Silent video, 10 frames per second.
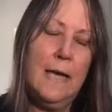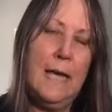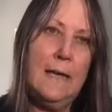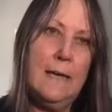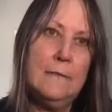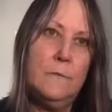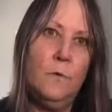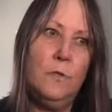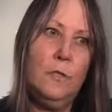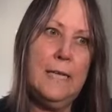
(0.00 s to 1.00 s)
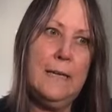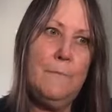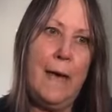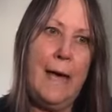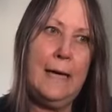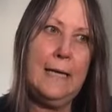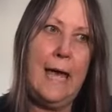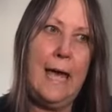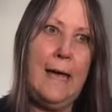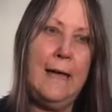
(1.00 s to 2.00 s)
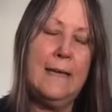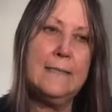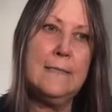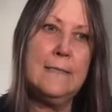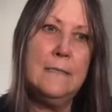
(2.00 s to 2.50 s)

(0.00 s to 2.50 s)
And we're looking back at,